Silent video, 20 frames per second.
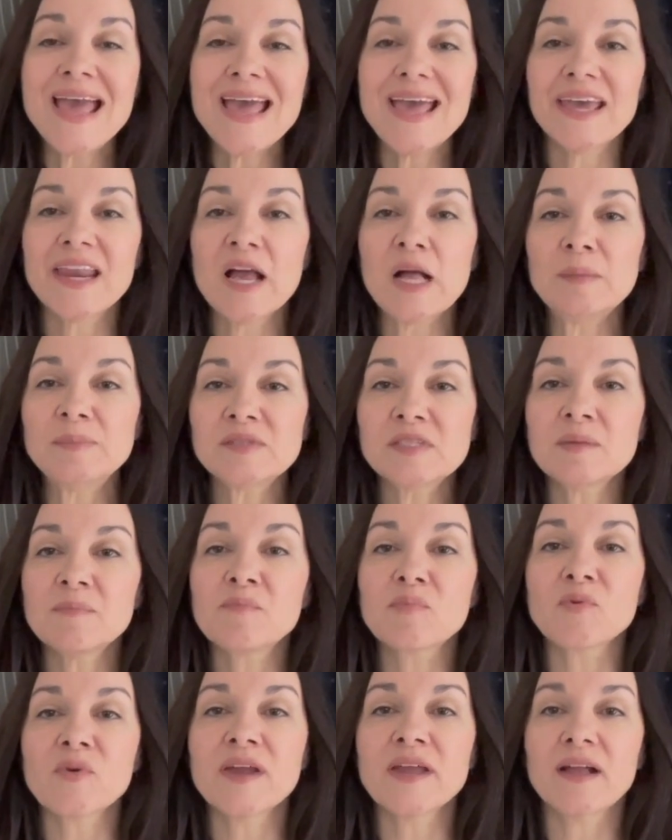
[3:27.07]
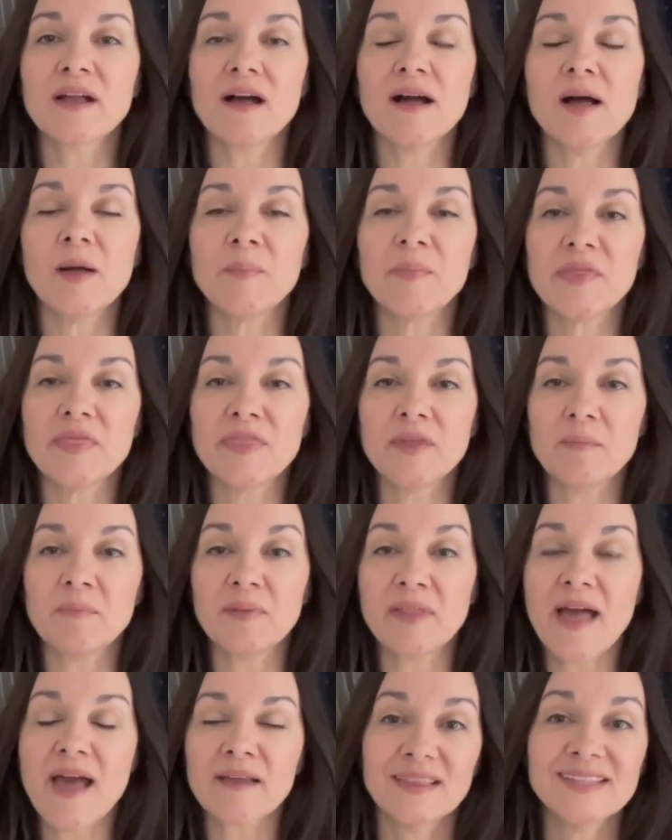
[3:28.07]
it helps to break up the
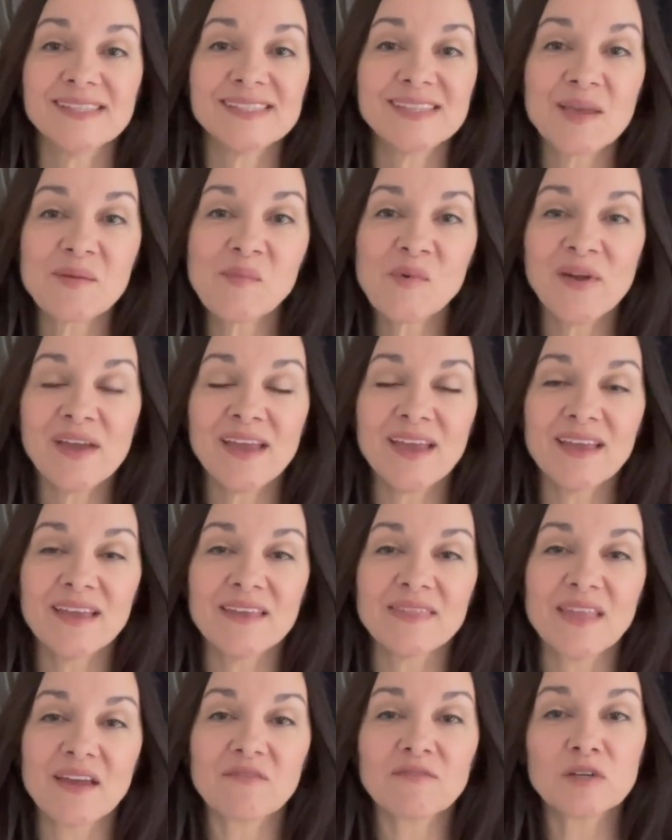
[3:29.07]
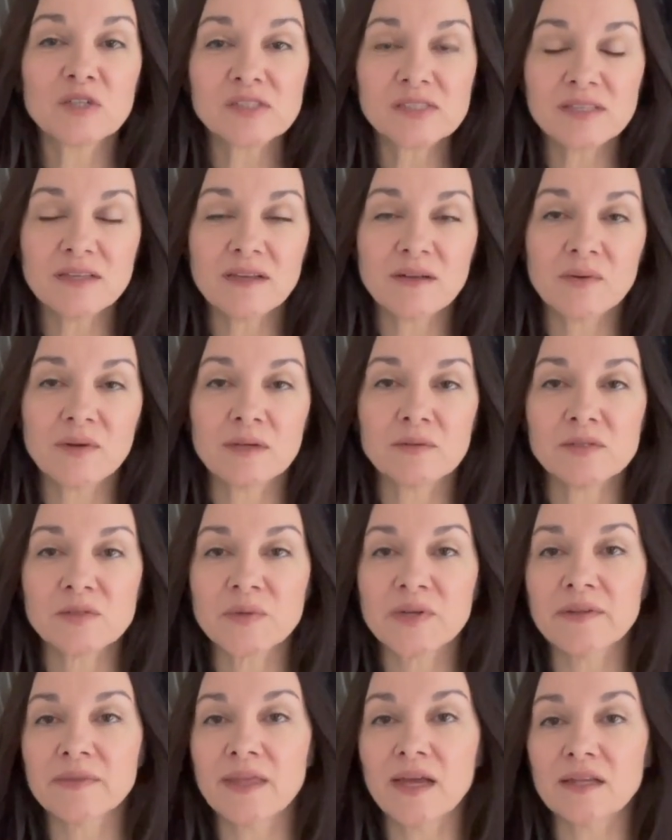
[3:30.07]
black. The same way in that first look when I was
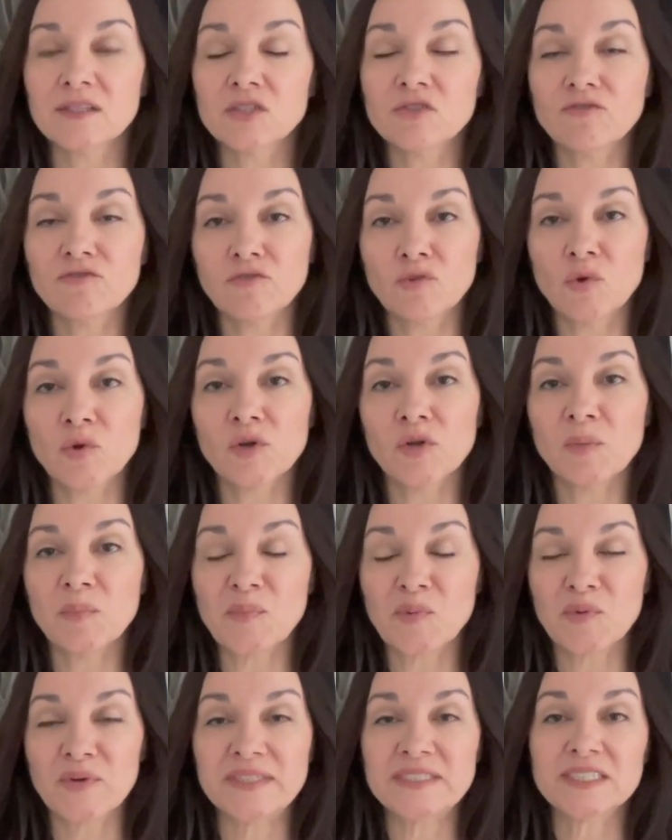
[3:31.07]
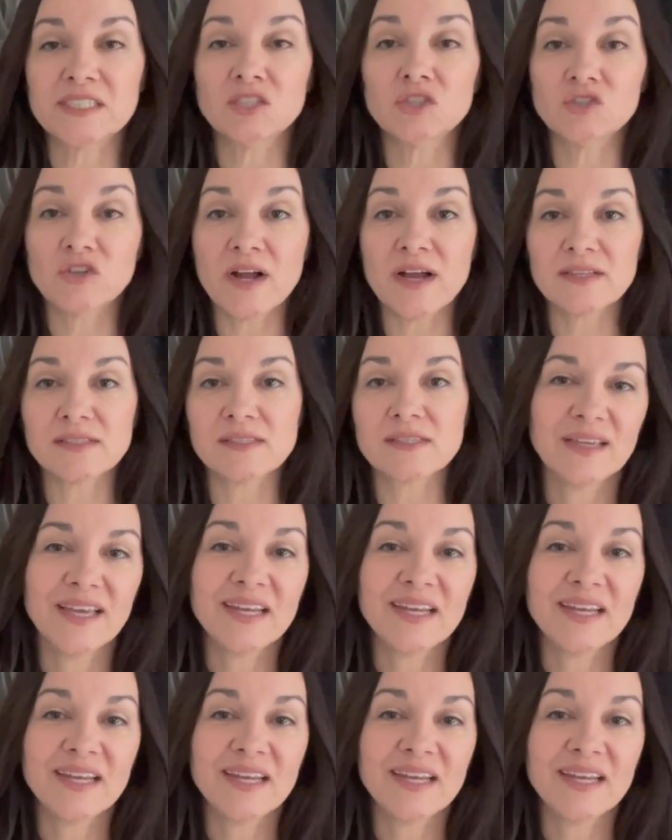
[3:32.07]
wearing that floral printed dress.